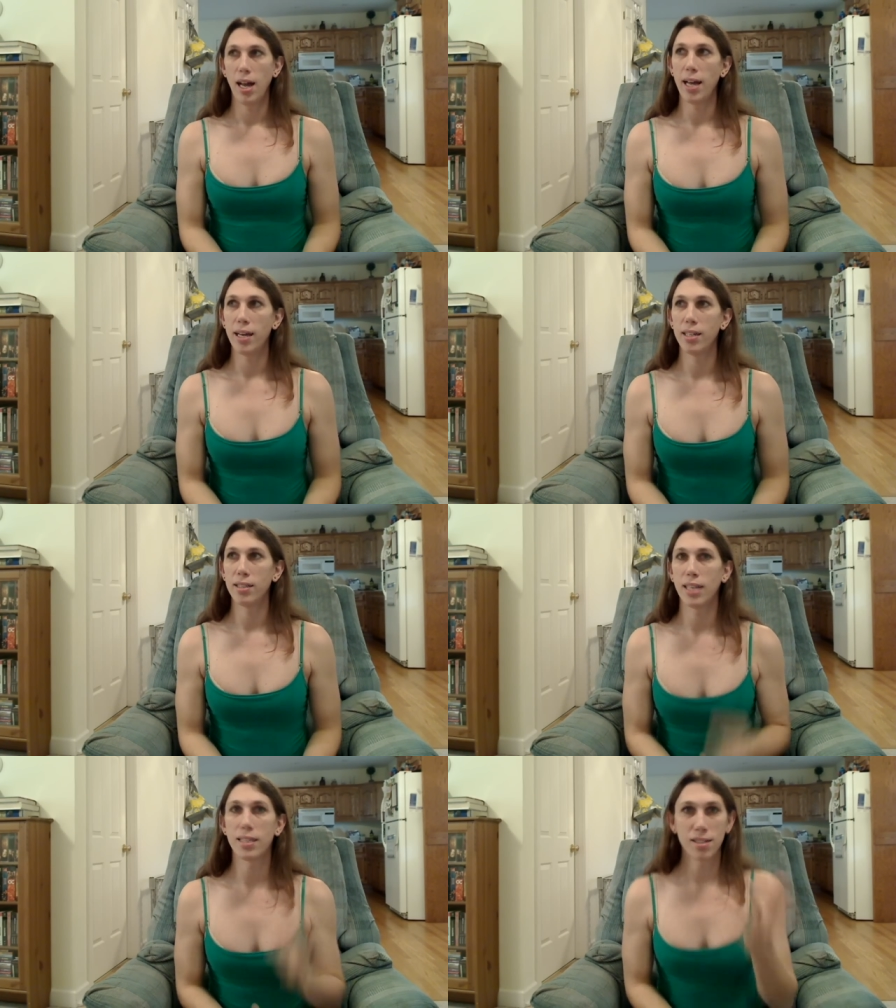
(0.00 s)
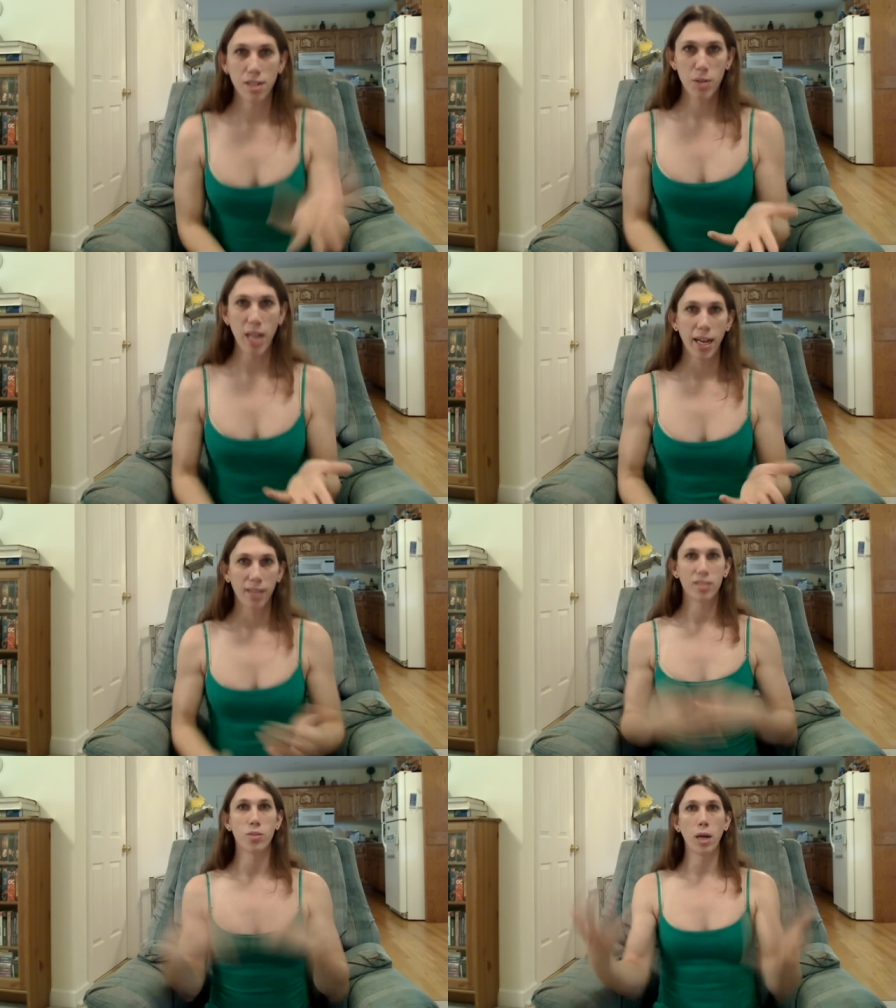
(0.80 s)
And that's not okay.
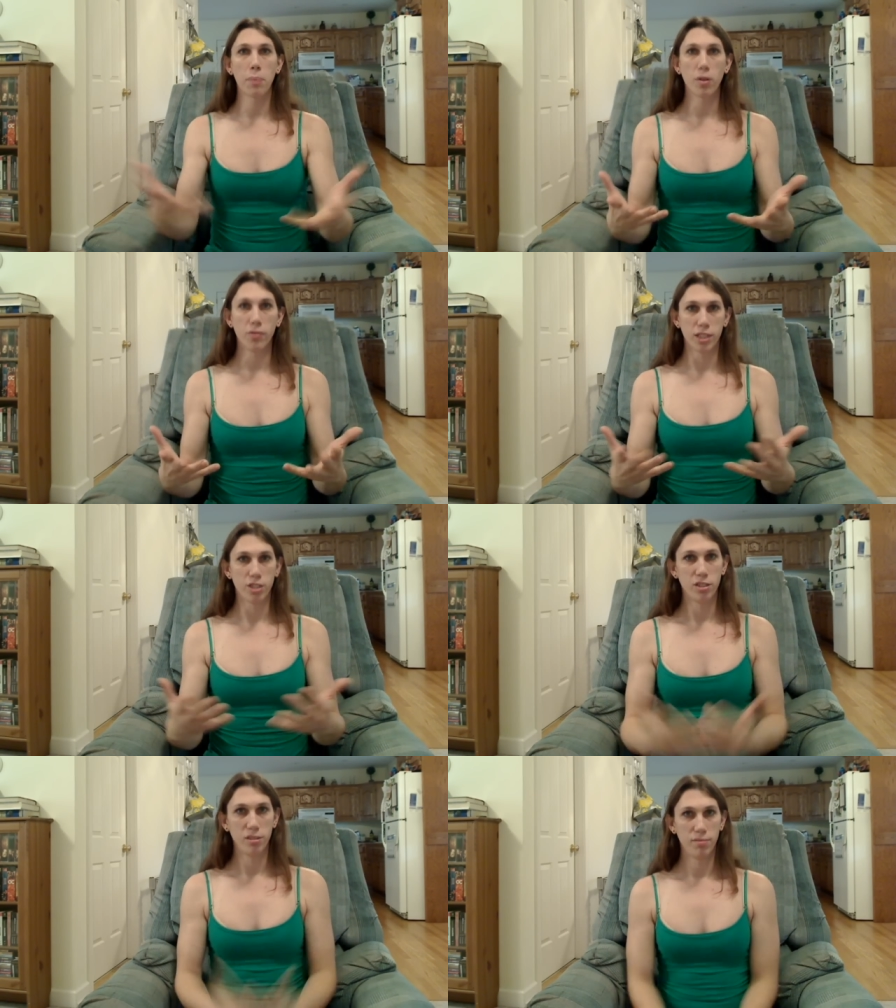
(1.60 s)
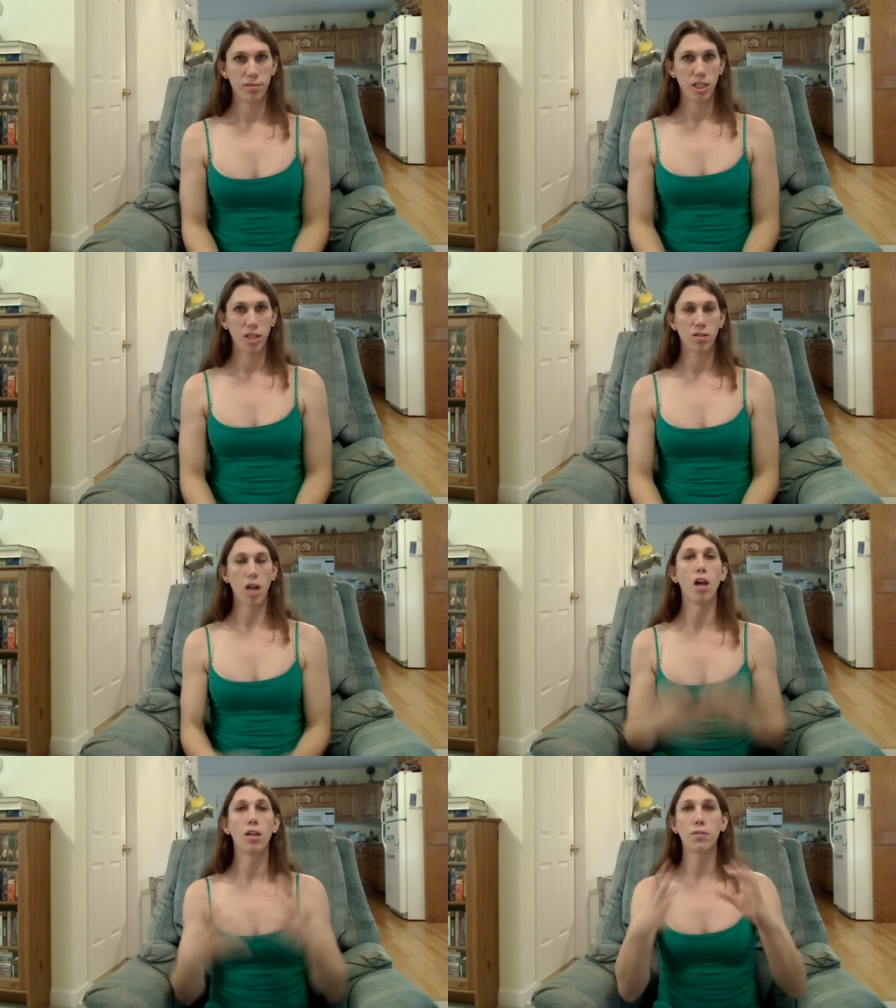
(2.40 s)
That's a white privilege. You know,
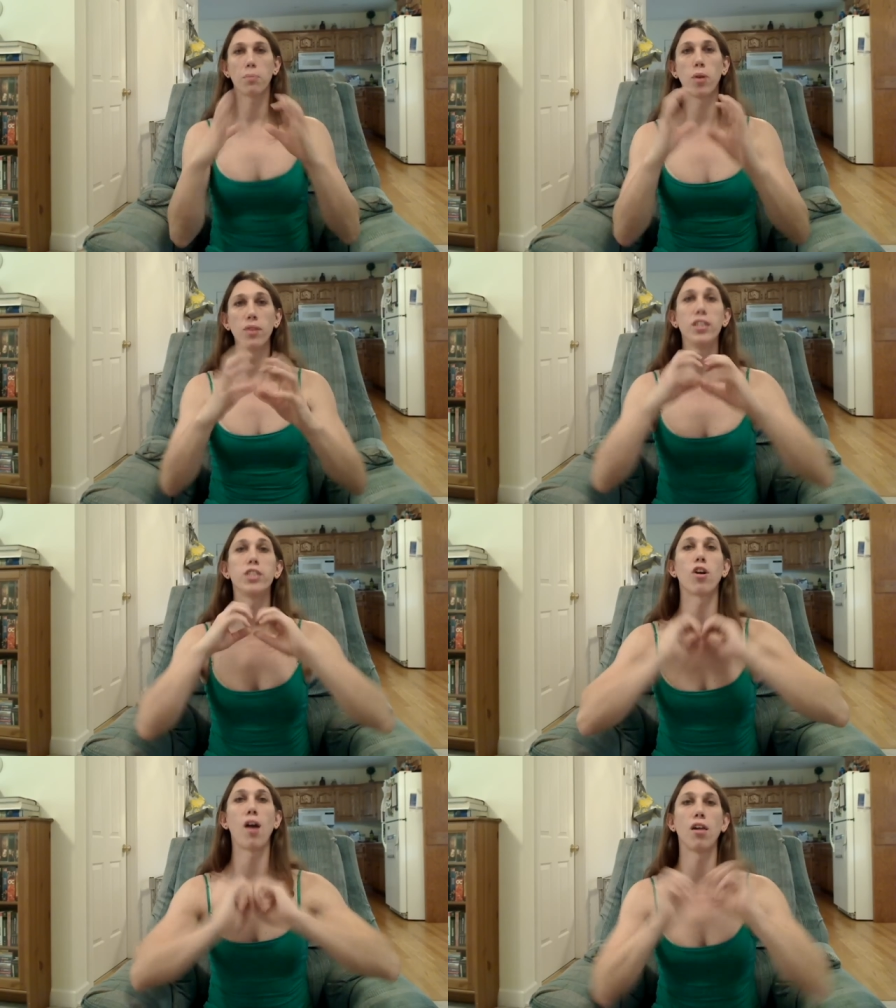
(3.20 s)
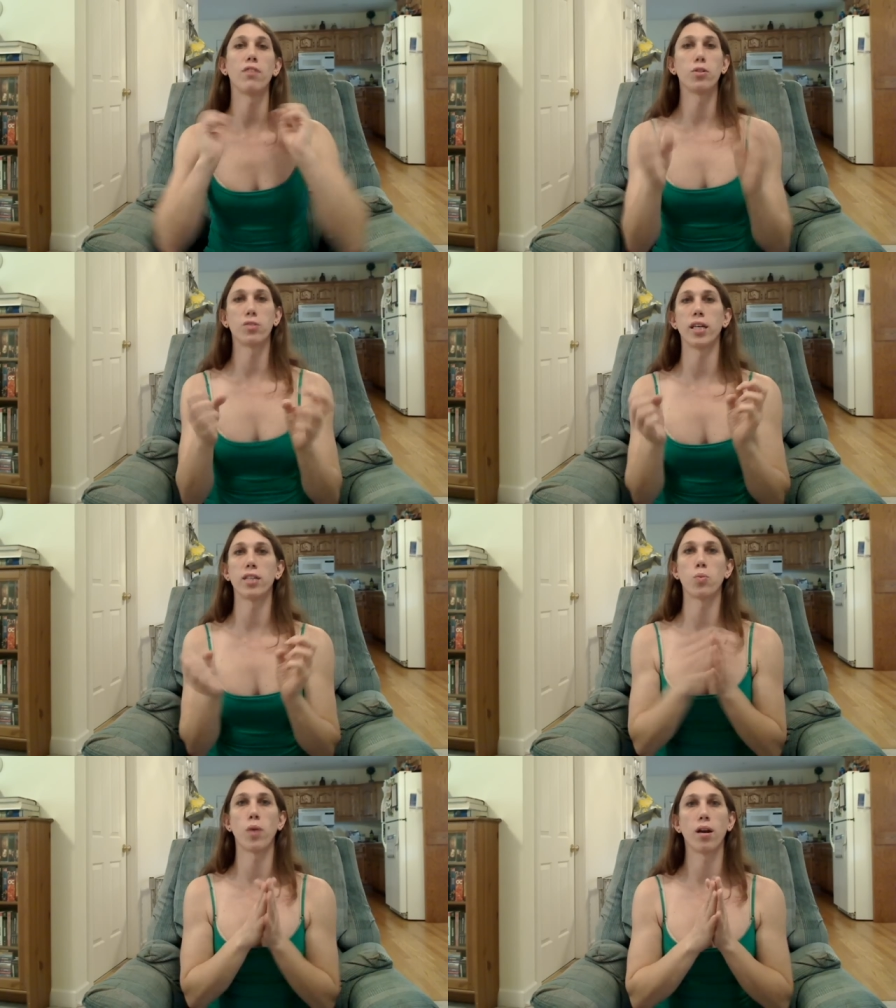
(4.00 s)
all privilege are all of those
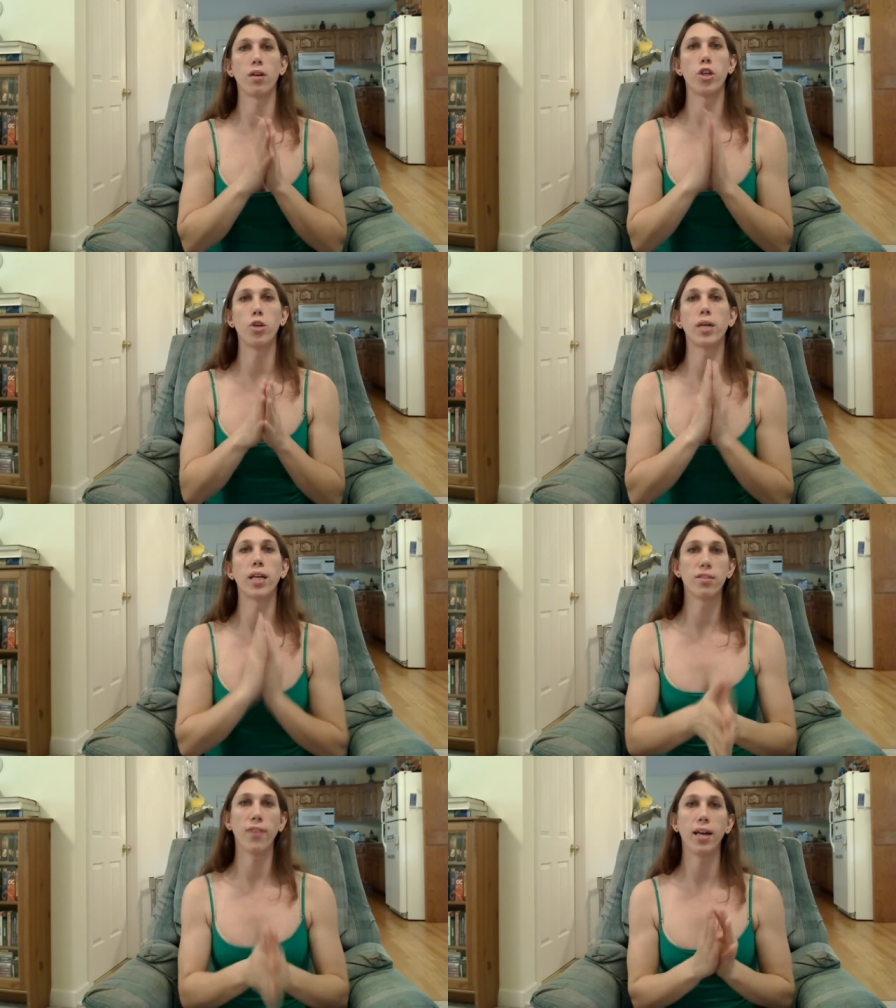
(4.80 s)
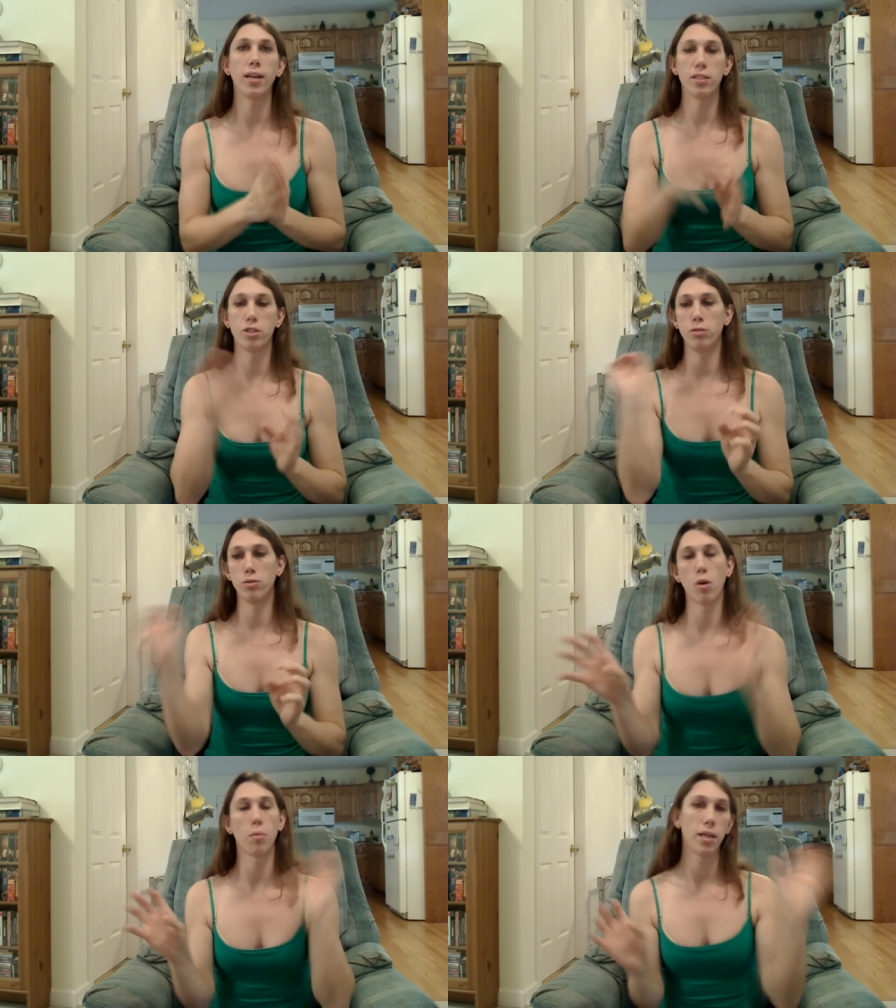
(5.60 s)
things where you can divide it into
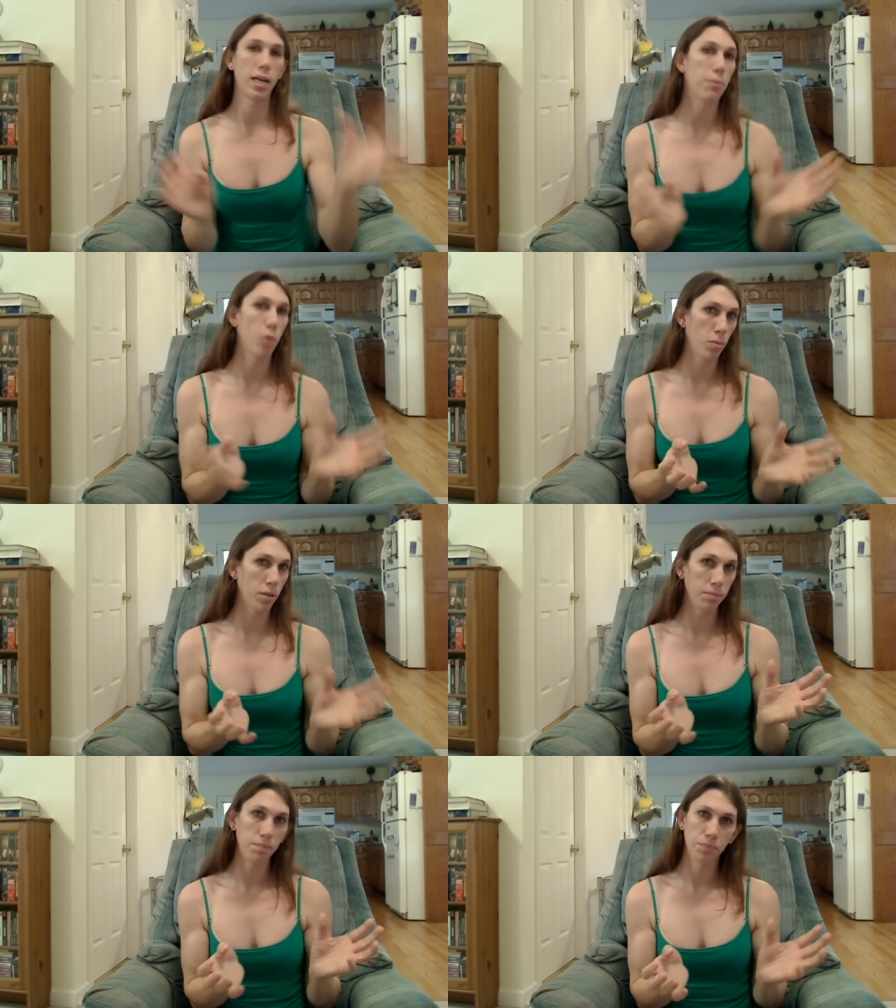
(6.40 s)
normal and abnormal.